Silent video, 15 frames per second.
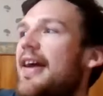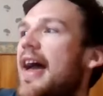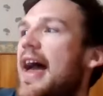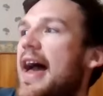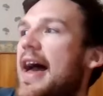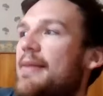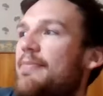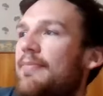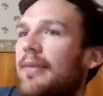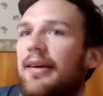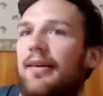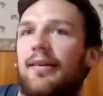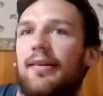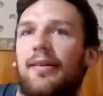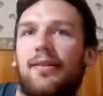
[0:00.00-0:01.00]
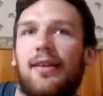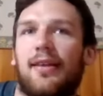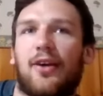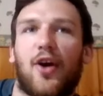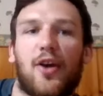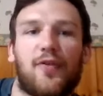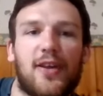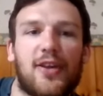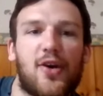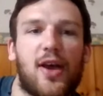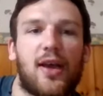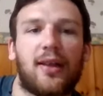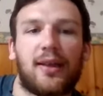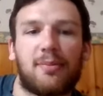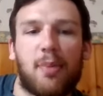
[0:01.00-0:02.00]
The CrossFit New
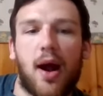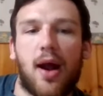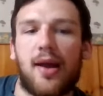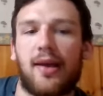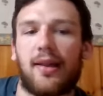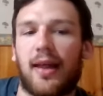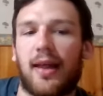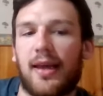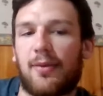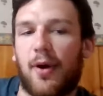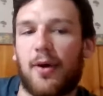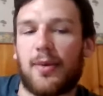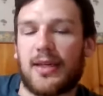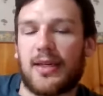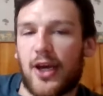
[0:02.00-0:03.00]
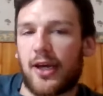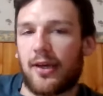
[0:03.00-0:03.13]
England party like what we do?